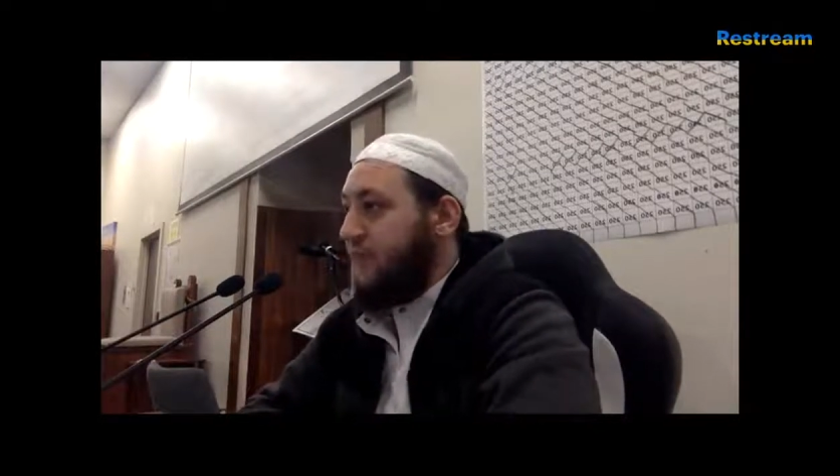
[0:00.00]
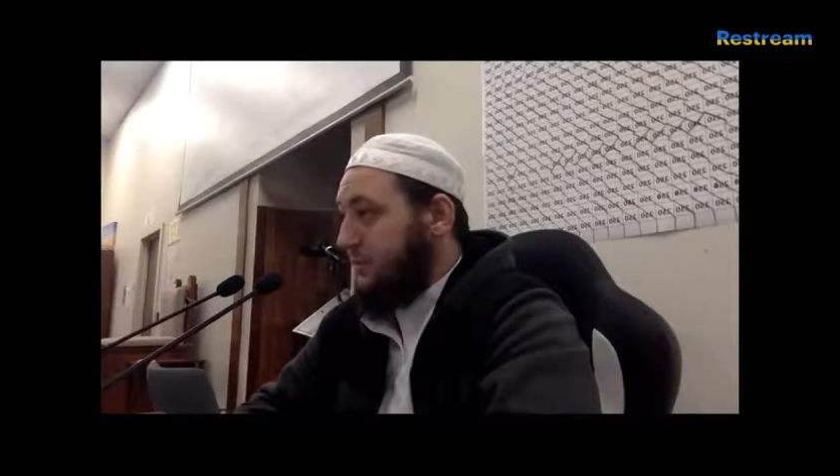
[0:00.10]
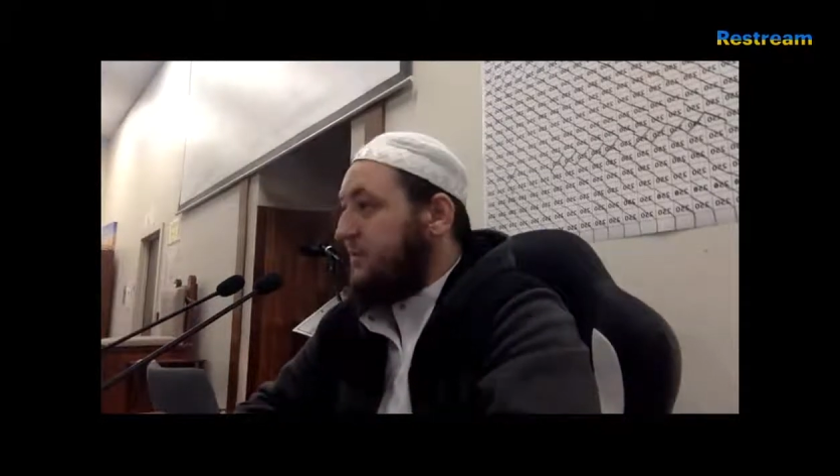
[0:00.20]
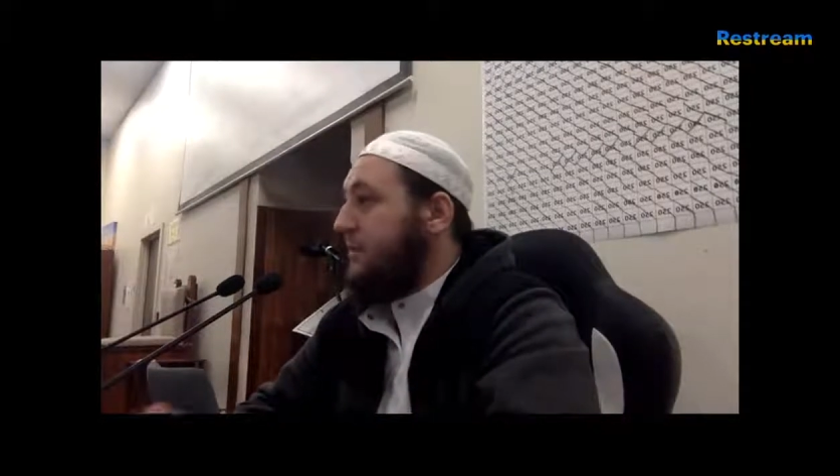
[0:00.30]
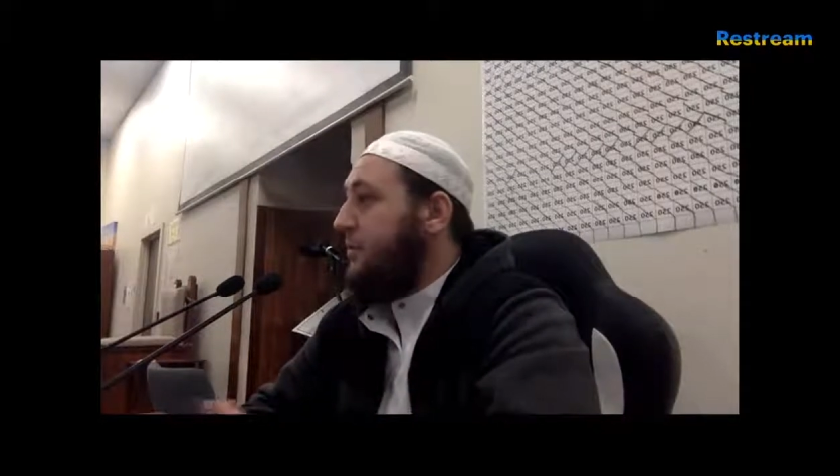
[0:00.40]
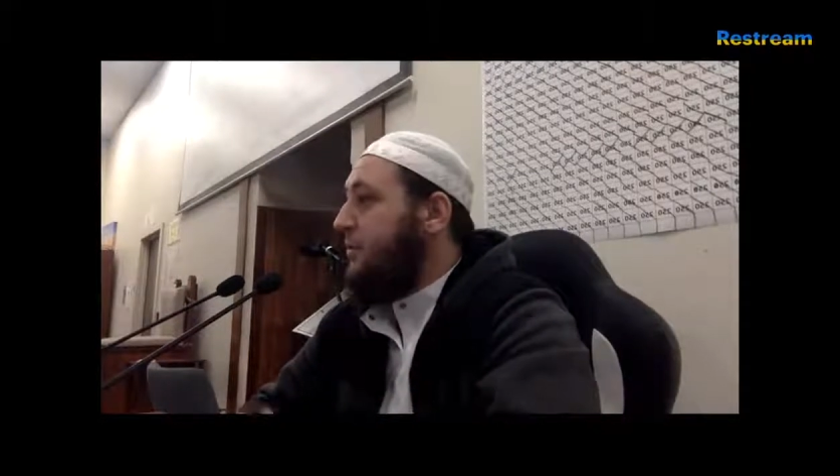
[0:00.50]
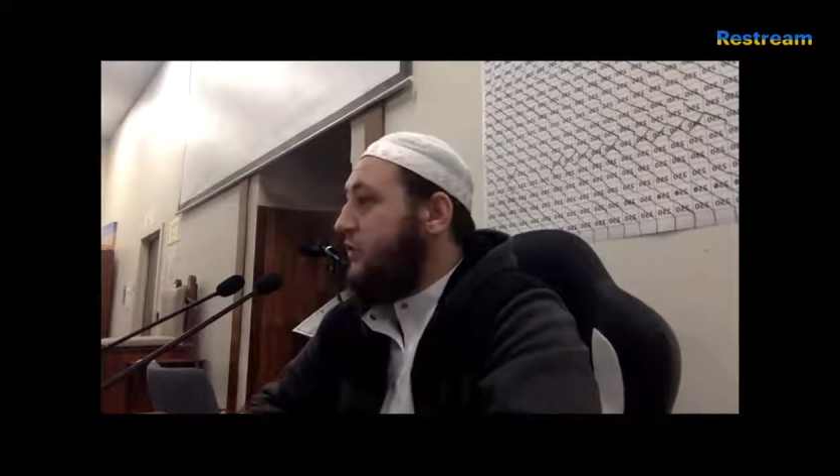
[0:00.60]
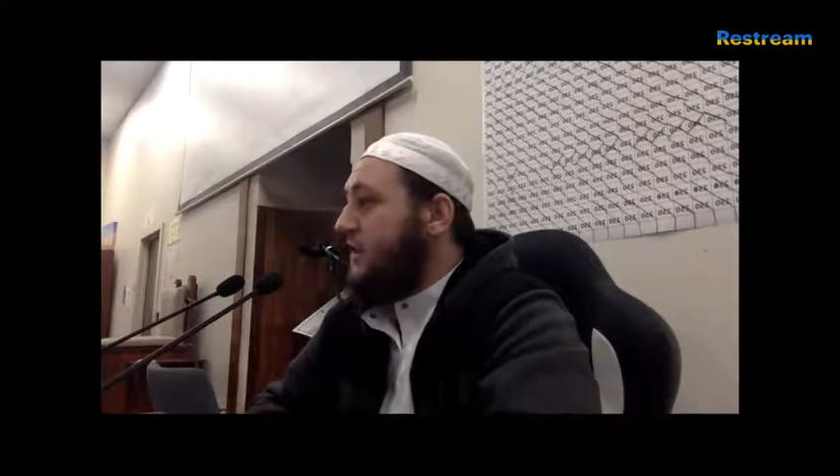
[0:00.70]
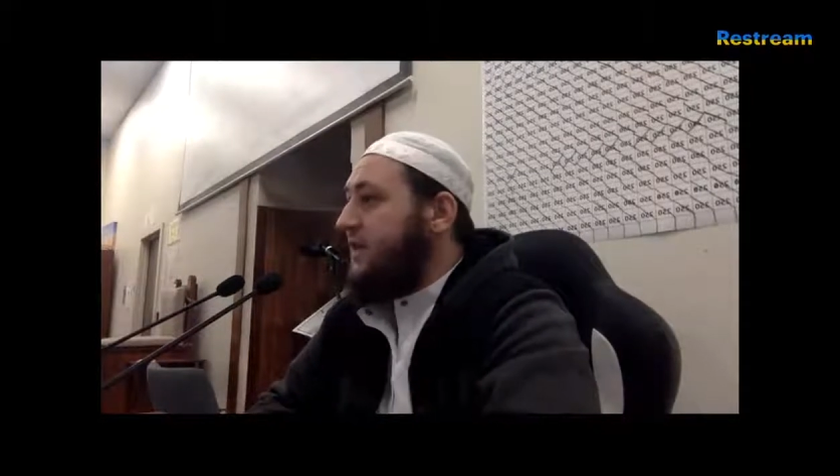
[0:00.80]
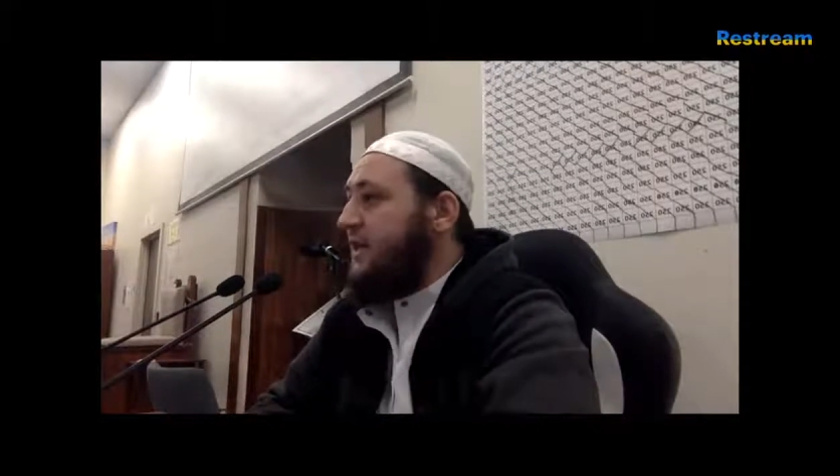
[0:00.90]
That's what some people
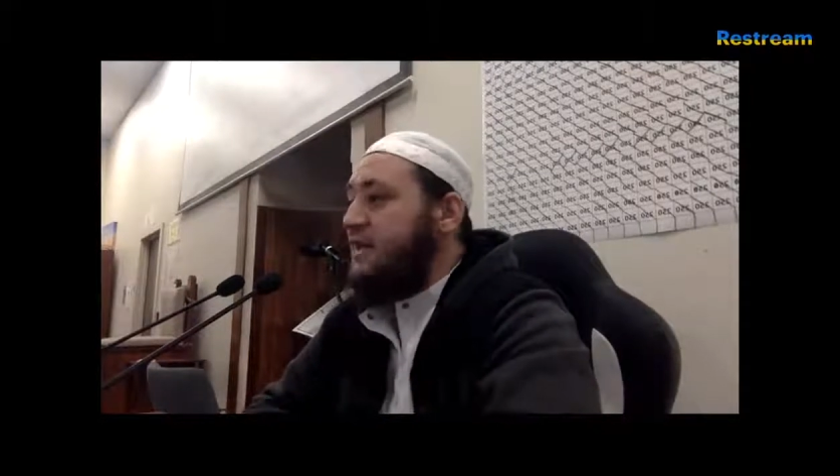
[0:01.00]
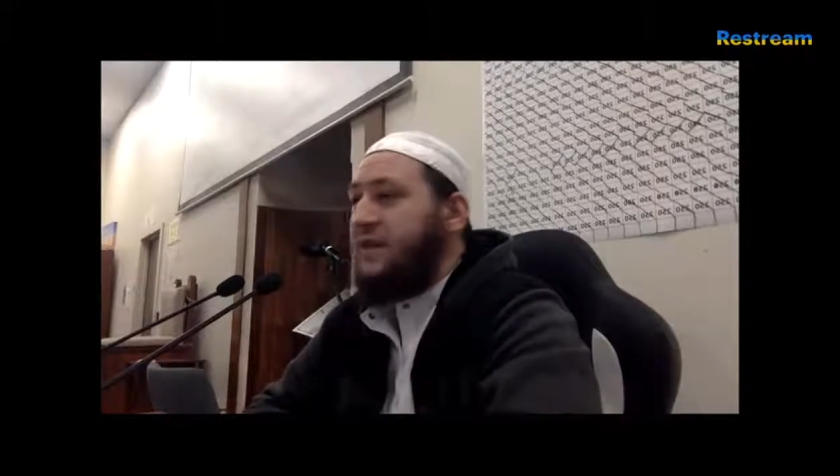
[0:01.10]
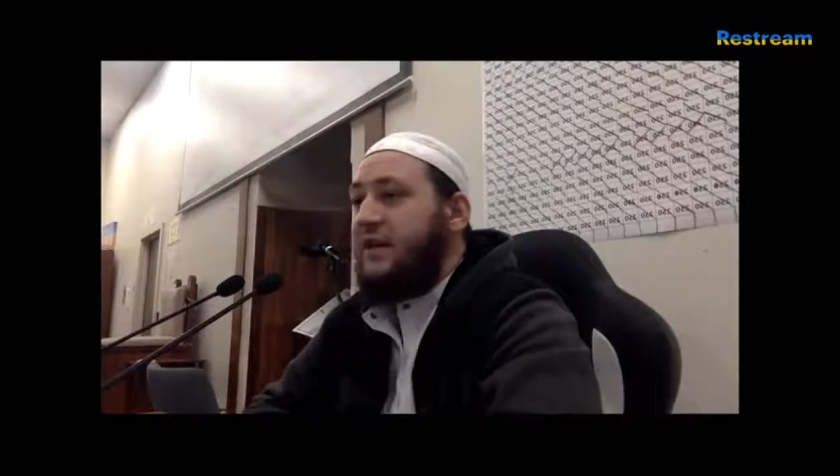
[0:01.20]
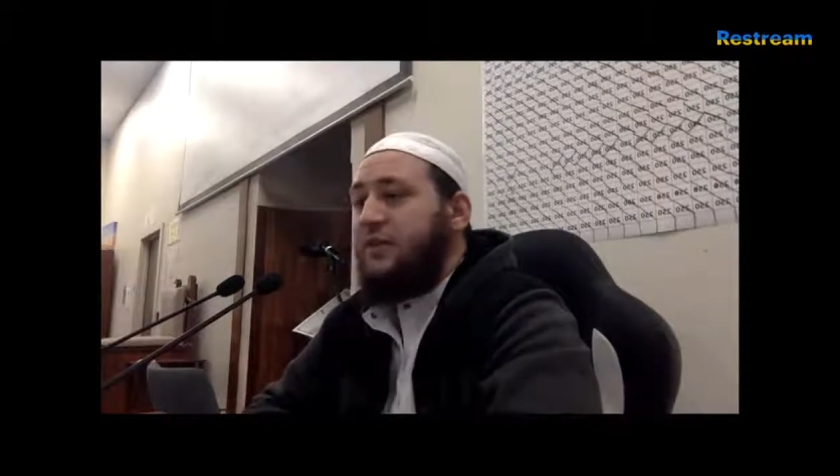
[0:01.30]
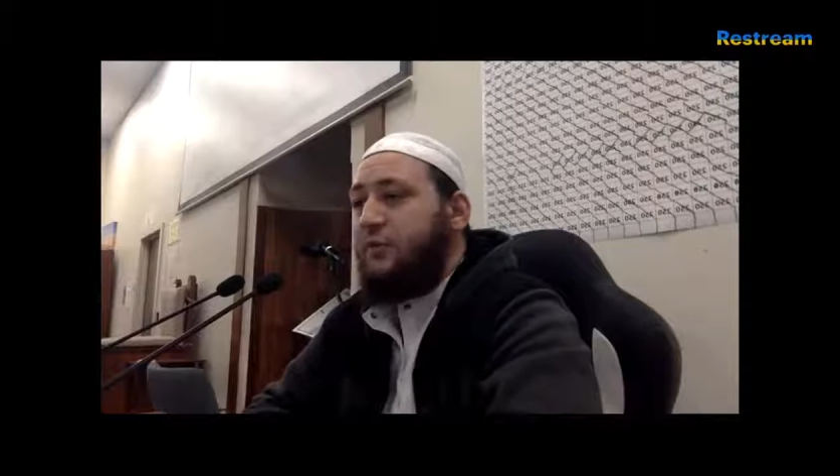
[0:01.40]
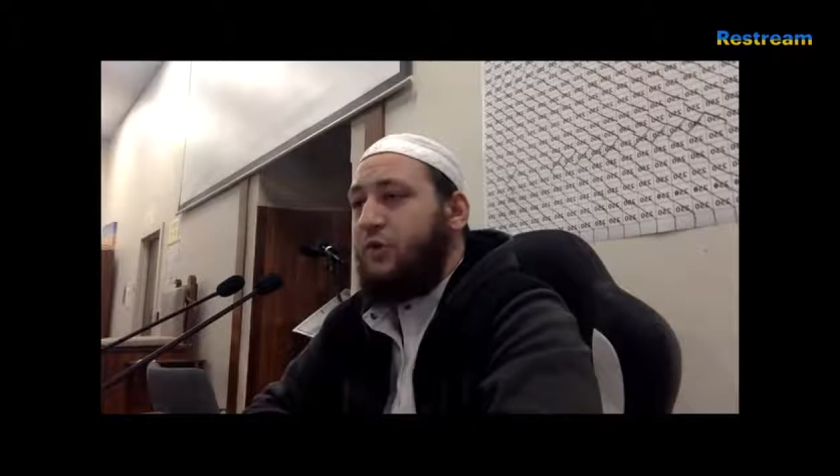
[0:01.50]
translate these acts